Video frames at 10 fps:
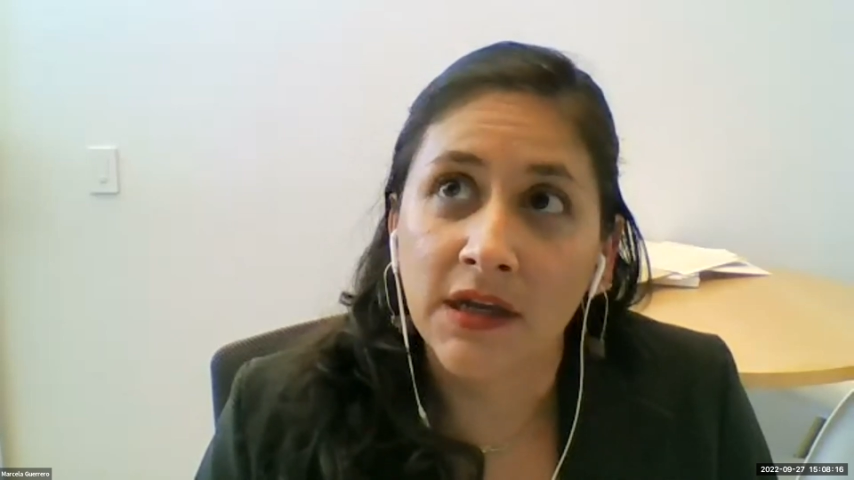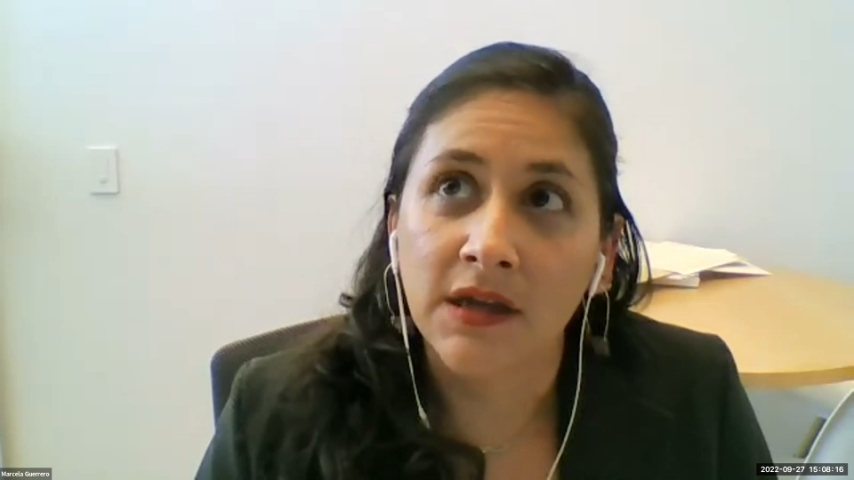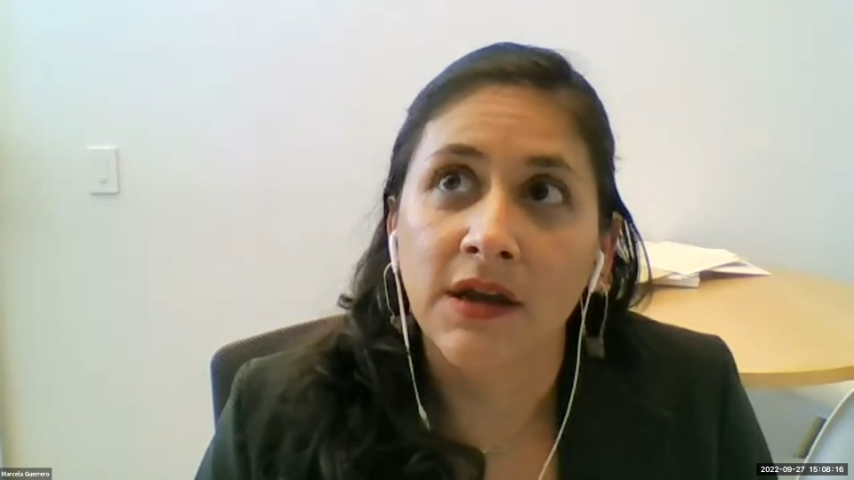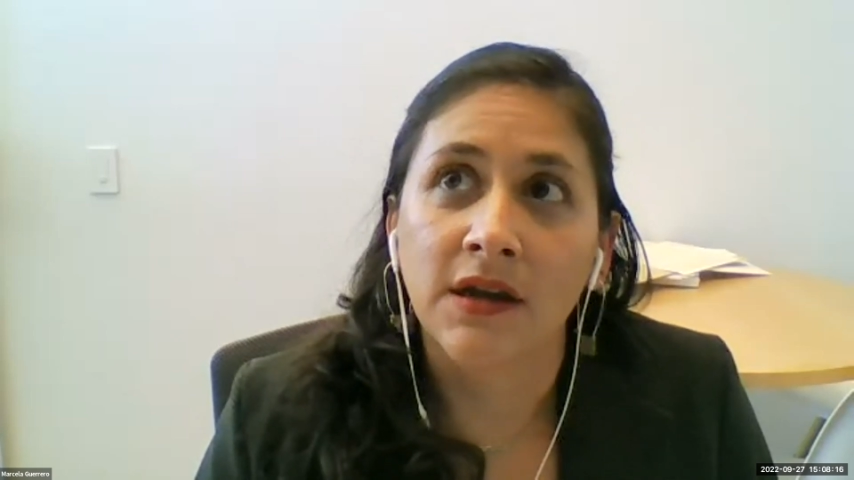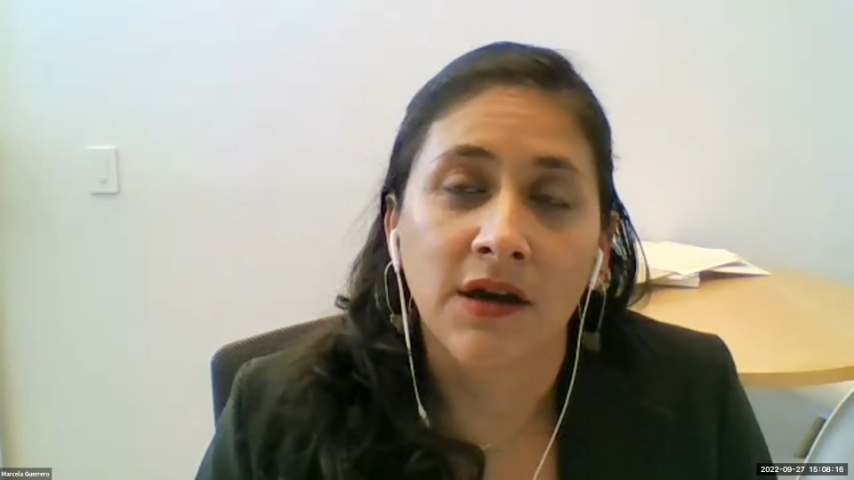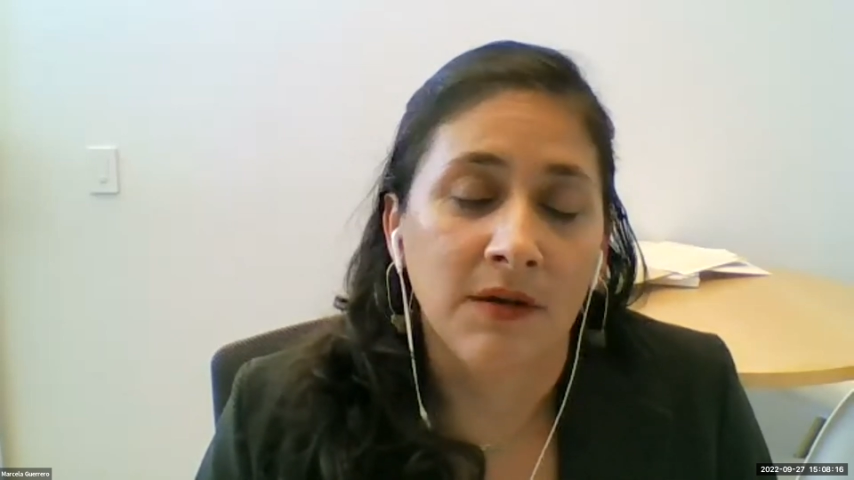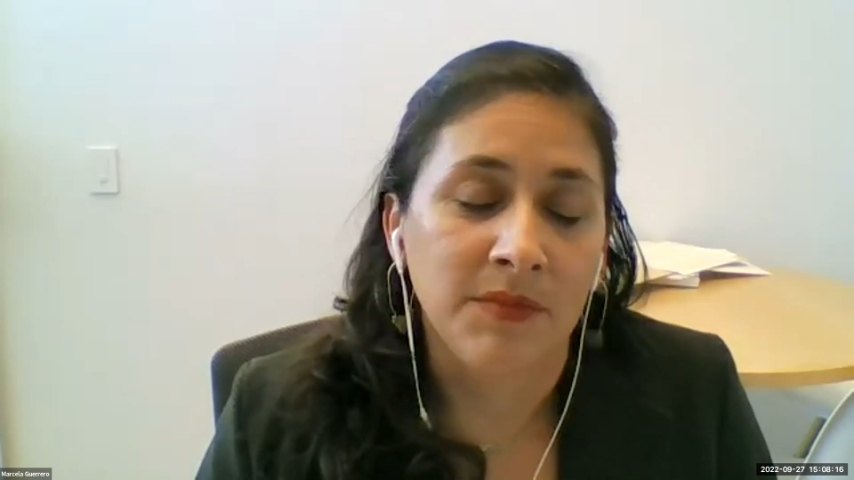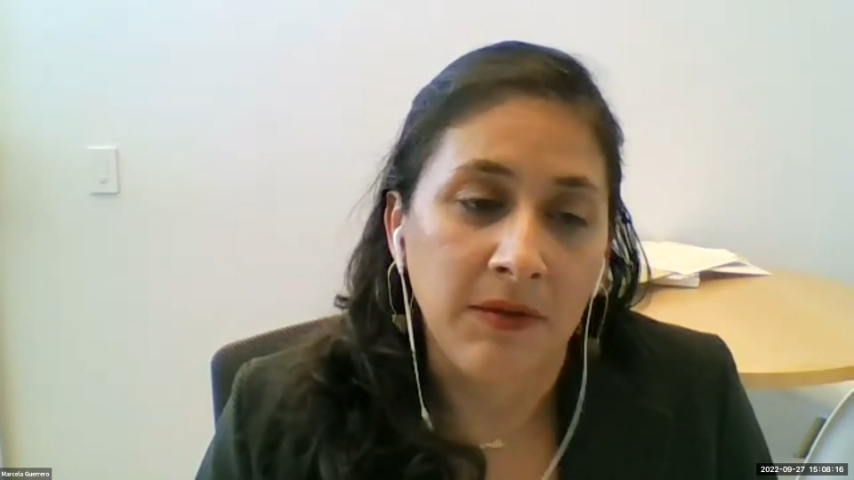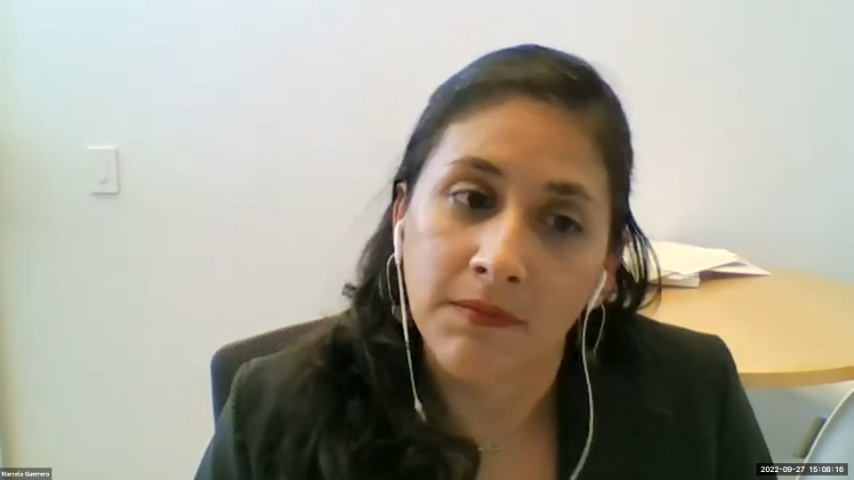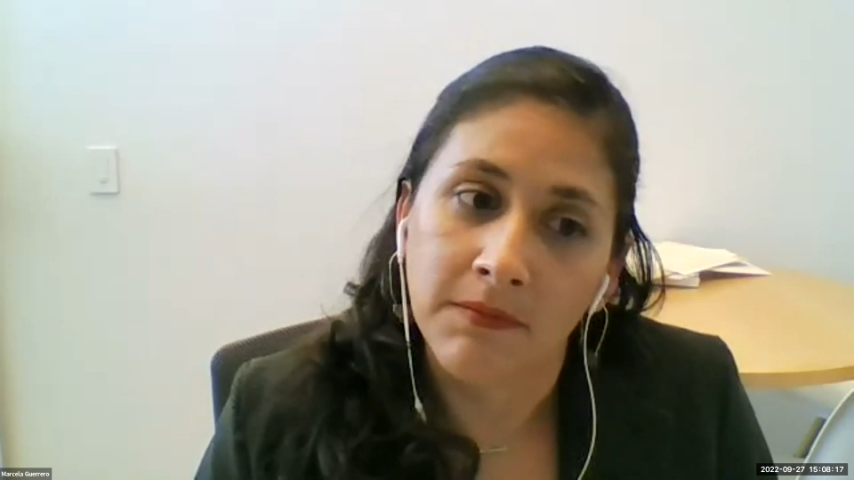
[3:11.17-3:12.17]
I got
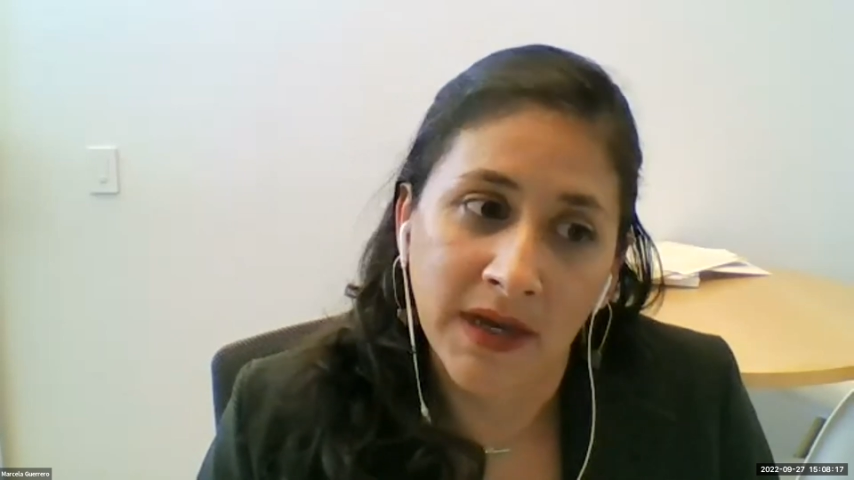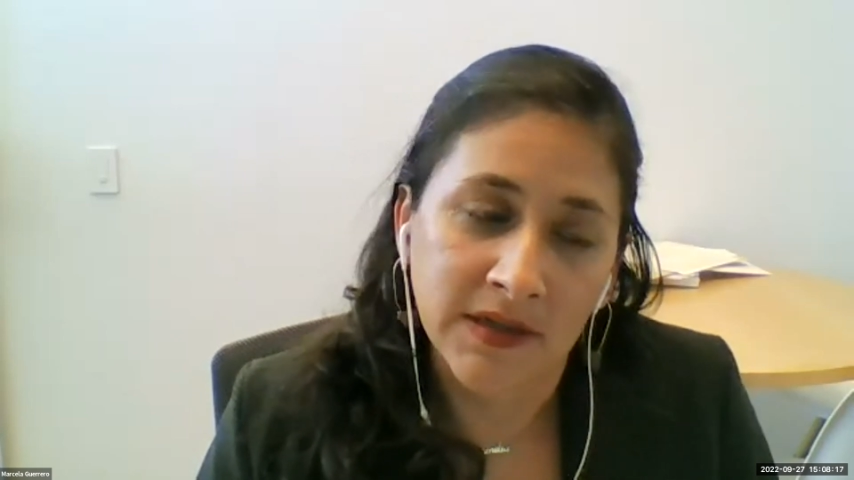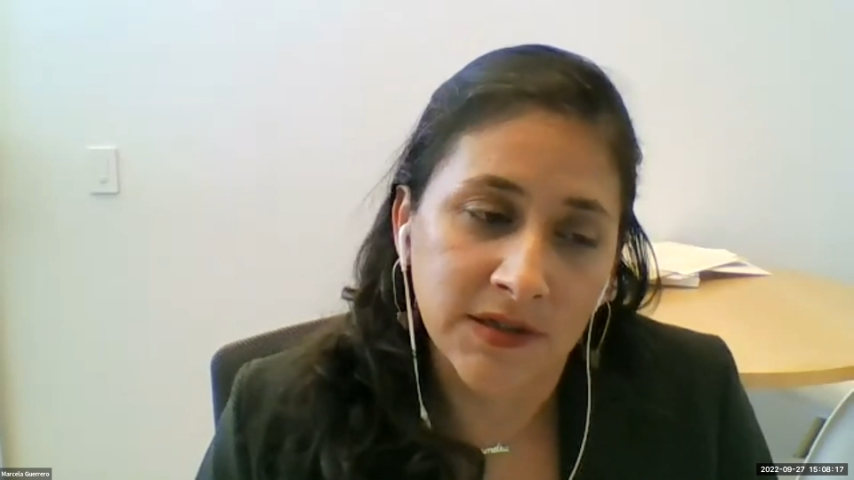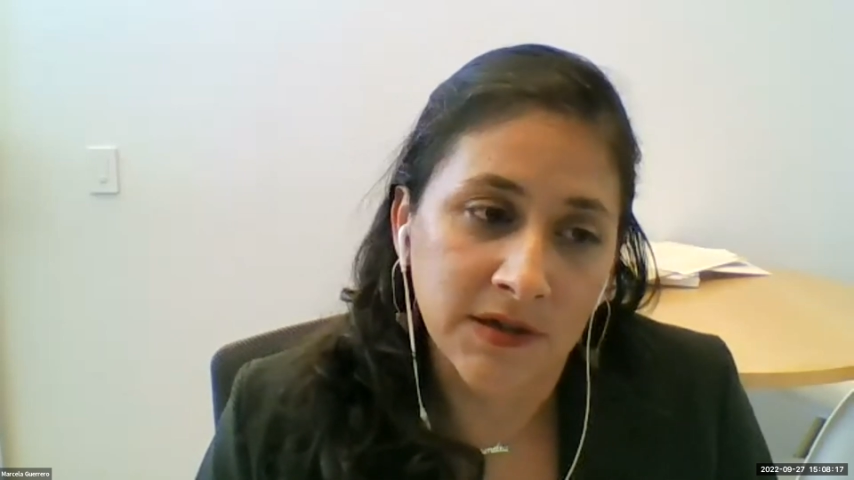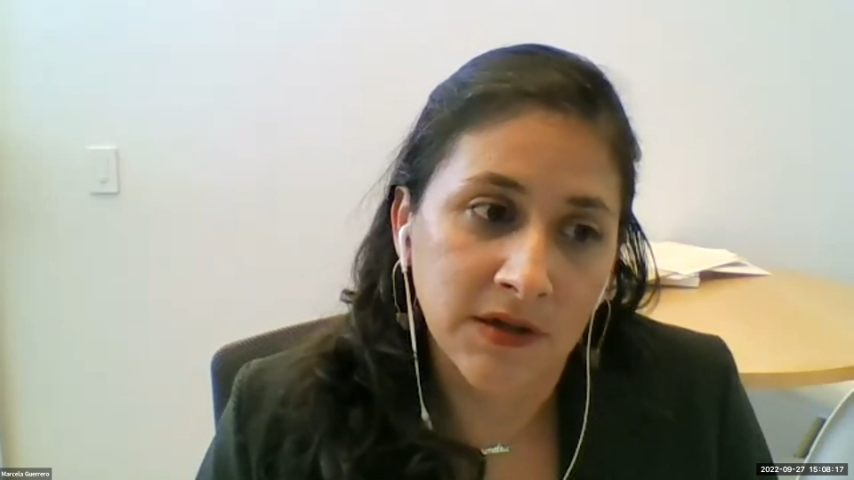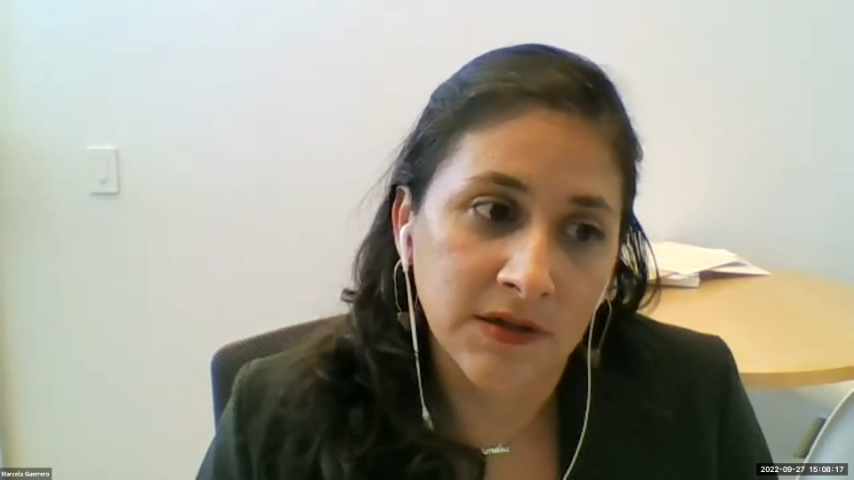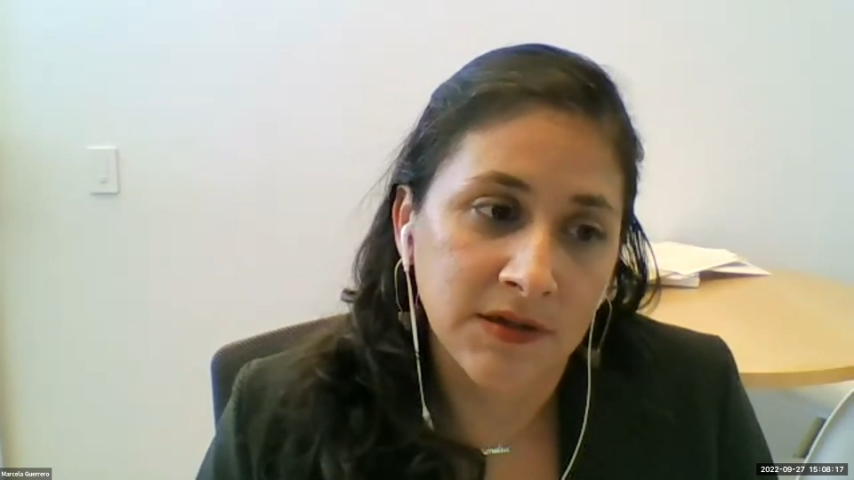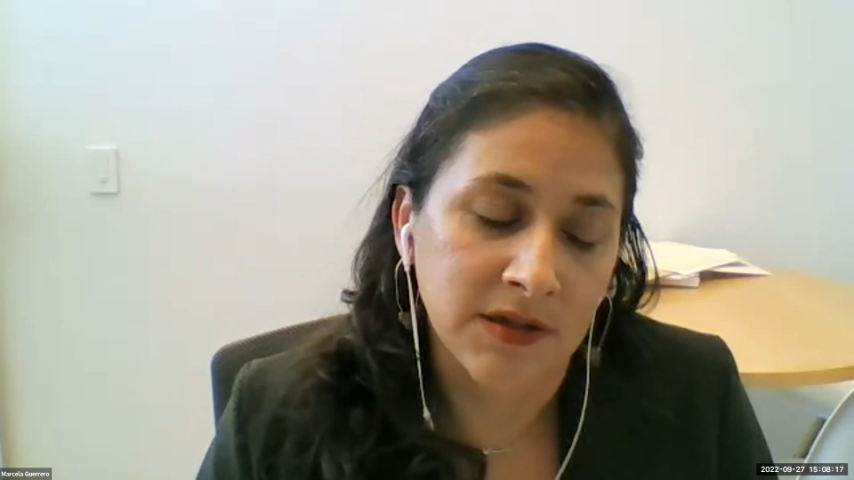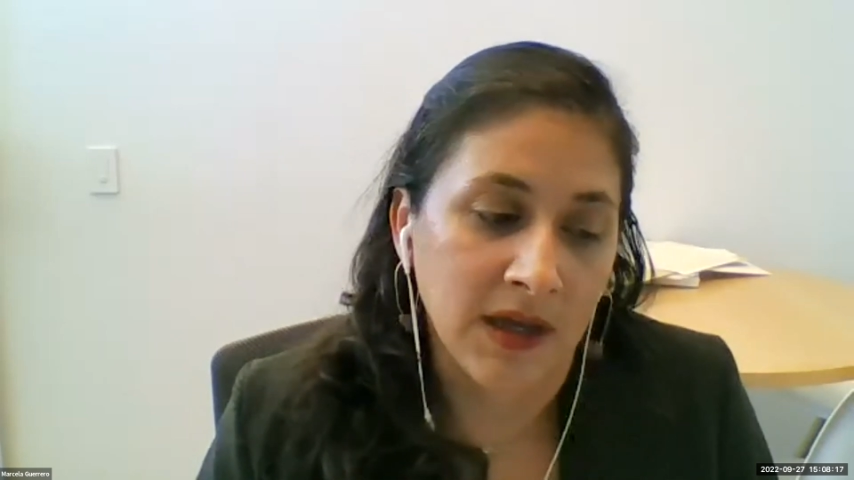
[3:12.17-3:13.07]
my master's